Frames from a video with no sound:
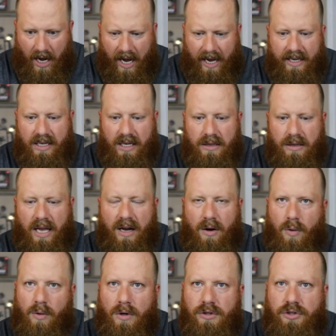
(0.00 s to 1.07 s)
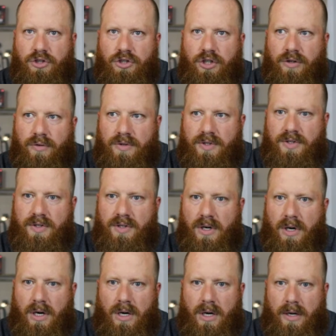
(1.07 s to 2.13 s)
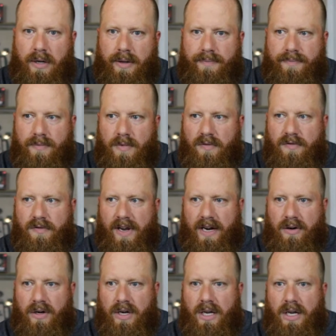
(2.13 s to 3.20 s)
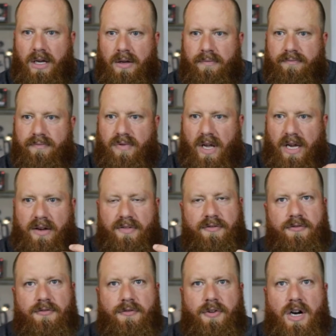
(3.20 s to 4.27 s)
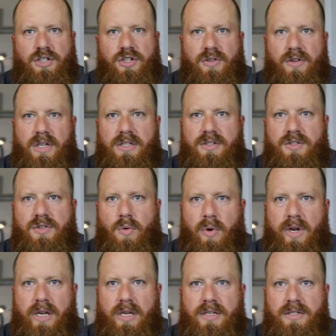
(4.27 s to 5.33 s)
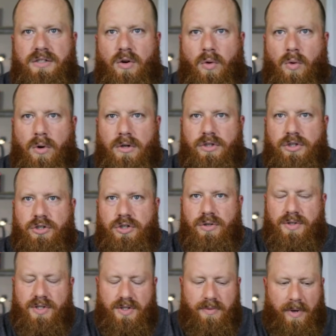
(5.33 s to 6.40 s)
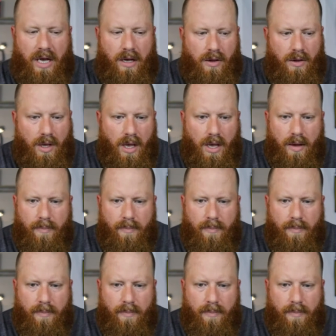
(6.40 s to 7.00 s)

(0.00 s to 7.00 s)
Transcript: I get that orange juice, uh, very like freshly squeezed orange juice smell,